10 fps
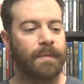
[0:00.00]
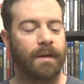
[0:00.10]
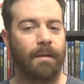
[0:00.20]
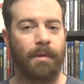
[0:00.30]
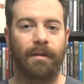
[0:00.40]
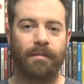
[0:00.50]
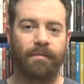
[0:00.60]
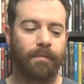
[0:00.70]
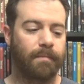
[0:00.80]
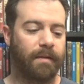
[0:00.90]
Um, my,
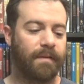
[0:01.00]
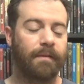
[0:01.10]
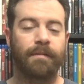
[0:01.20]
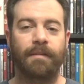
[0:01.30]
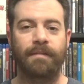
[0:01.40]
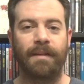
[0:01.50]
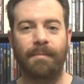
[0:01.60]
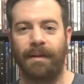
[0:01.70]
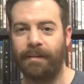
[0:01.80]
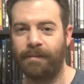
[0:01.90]
my favorite season and
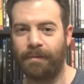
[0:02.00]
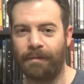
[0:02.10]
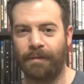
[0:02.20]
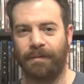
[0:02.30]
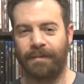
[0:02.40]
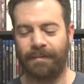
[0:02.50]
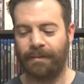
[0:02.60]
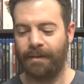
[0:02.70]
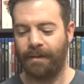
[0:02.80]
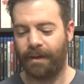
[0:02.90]
my least favorite season.
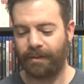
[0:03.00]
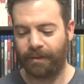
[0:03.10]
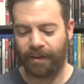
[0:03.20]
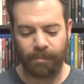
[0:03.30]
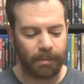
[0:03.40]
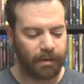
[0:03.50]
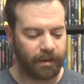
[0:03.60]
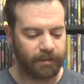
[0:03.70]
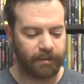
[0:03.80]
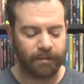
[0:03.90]
I think a lot of people
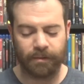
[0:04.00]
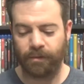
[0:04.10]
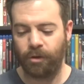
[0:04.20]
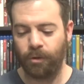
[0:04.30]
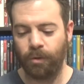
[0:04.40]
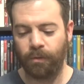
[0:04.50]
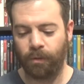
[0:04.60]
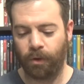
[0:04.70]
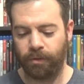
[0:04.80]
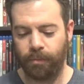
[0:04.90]
like season two
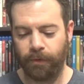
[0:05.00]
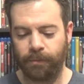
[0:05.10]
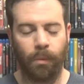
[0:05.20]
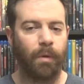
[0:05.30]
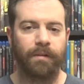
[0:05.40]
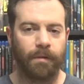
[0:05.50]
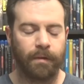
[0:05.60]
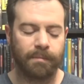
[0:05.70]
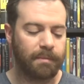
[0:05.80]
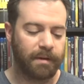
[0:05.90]
overall the most, but one's
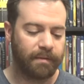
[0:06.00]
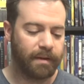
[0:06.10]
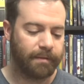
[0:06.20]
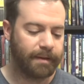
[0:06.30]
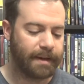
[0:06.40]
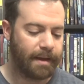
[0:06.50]
always been my favorite.